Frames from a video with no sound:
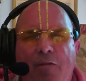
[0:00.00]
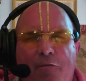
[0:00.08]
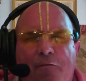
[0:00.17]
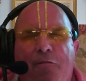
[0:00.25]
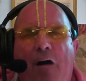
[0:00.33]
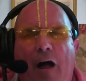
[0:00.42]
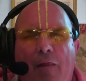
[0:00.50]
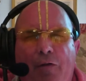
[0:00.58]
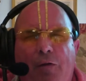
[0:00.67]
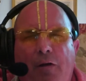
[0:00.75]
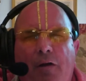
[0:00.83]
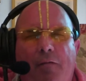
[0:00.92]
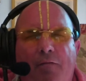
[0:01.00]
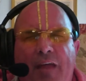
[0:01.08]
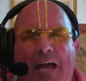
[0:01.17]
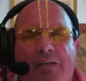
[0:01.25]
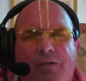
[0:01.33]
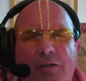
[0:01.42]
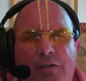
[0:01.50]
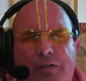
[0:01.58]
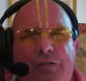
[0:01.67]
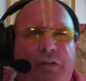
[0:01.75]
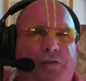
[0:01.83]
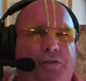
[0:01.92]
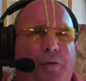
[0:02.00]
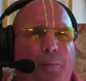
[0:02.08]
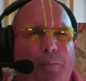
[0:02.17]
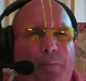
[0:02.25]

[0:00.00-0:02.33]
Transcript: the father of that system.